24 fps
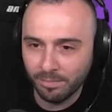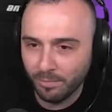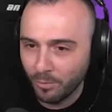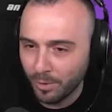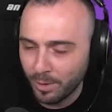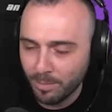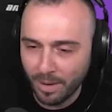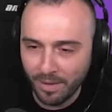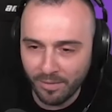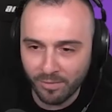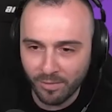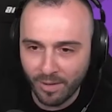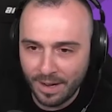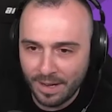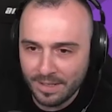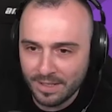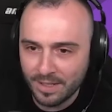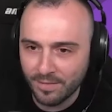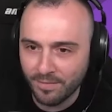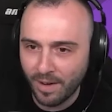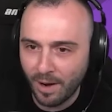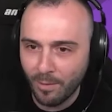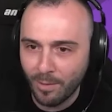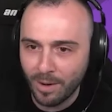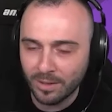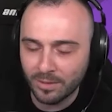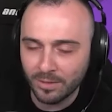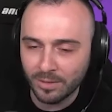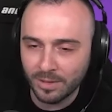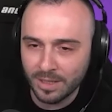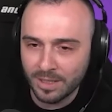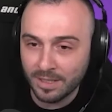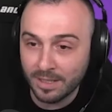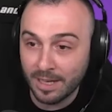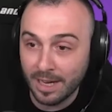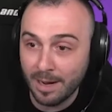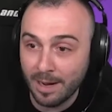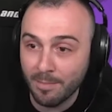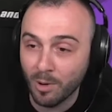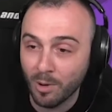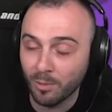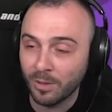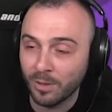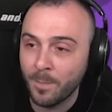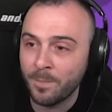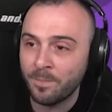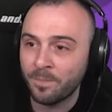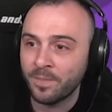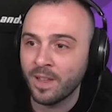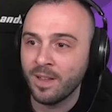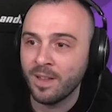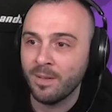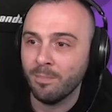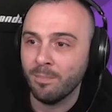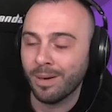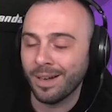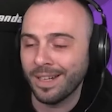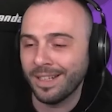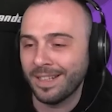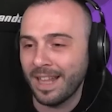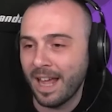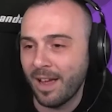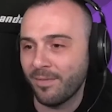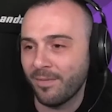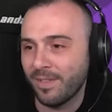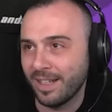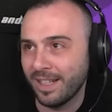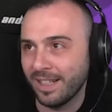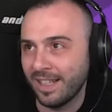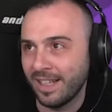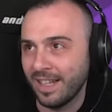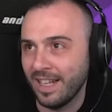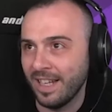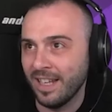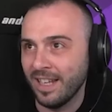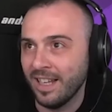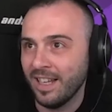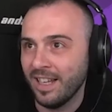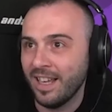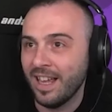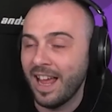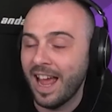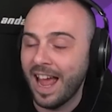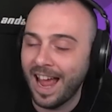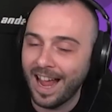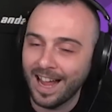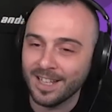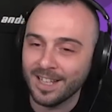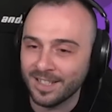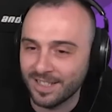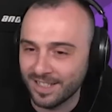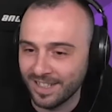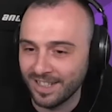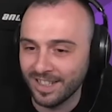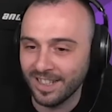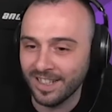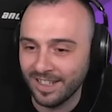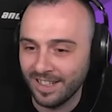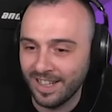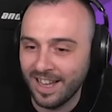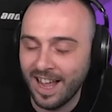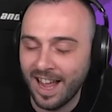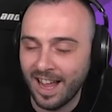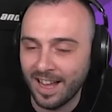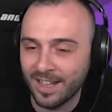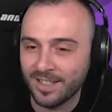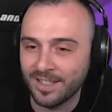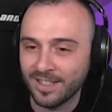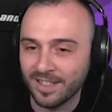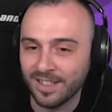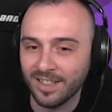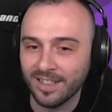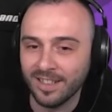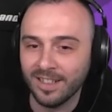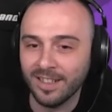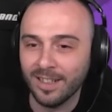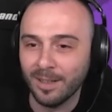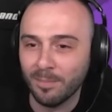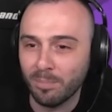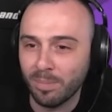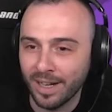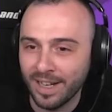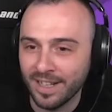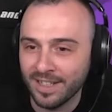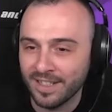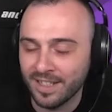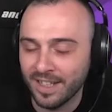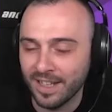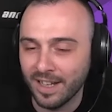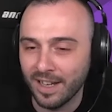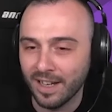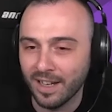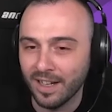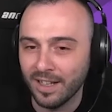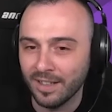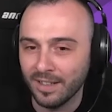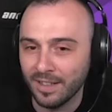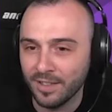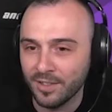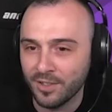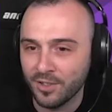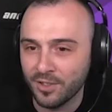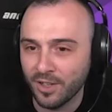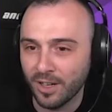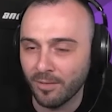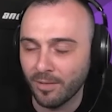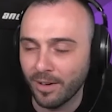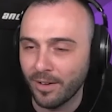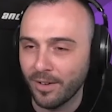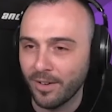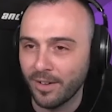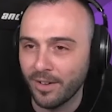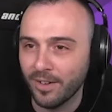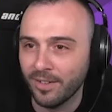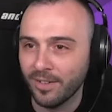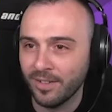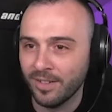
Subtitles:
my friends if I want to this game mode. But it definitely has a place in this genre,